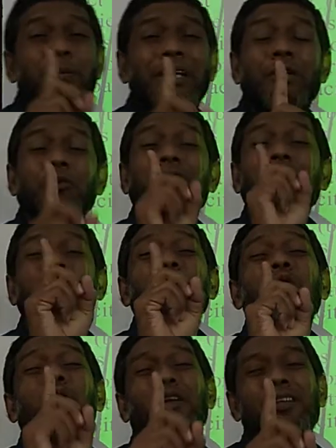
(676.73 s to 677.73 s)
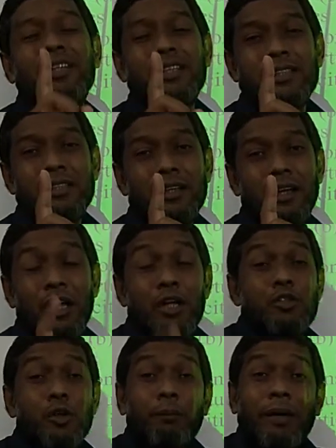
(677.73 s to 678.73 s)
between two clauses.
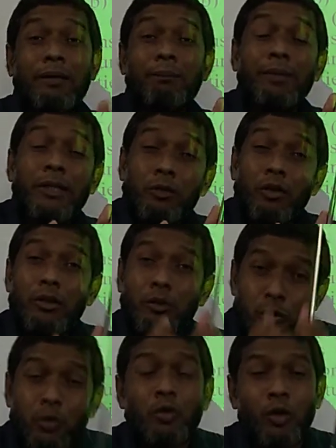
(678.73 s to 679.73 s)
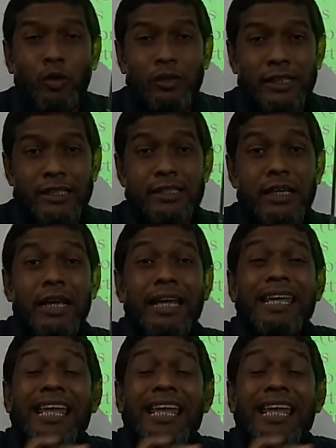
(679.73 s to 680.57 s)
So but between two clauses,